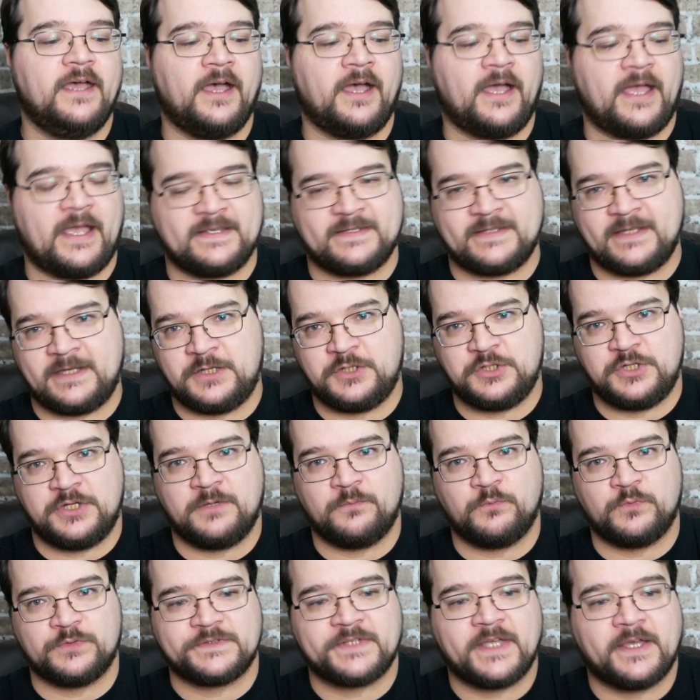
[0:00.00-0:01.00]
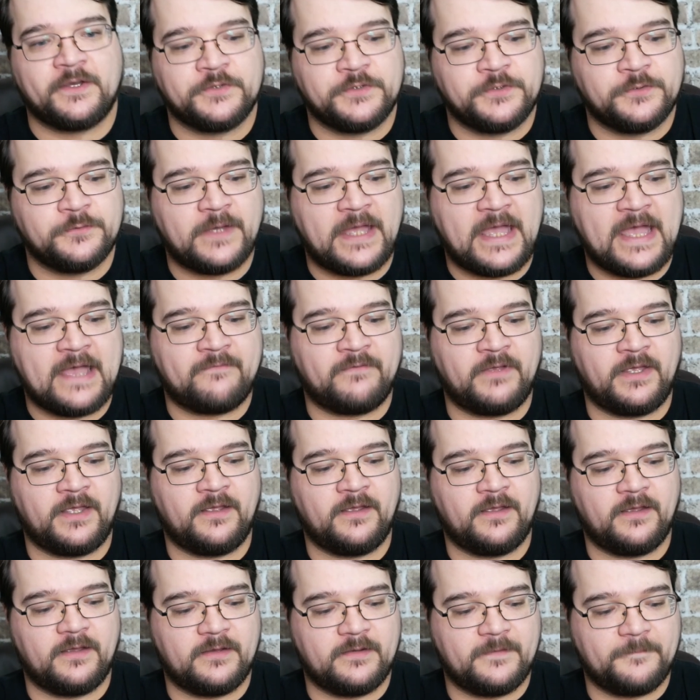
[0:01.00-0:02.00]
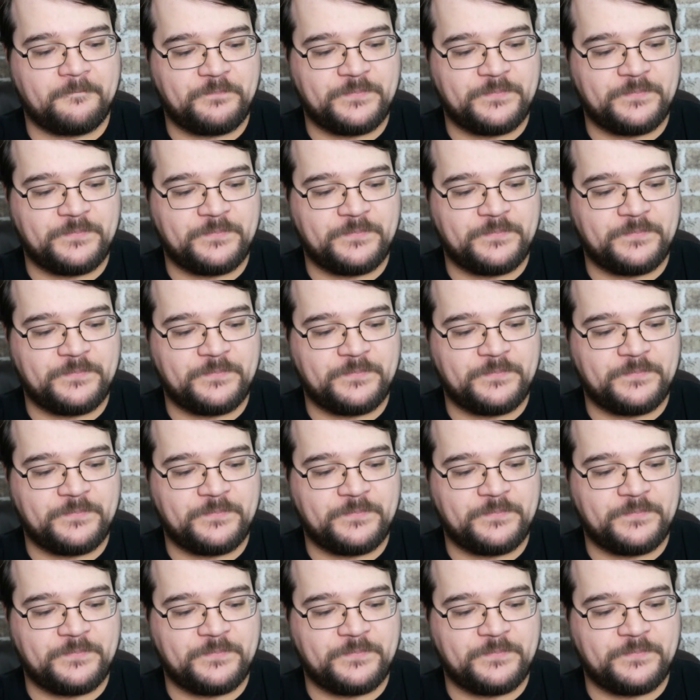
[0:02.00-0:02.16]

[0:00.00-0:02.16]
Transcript: As any GM will tell you, having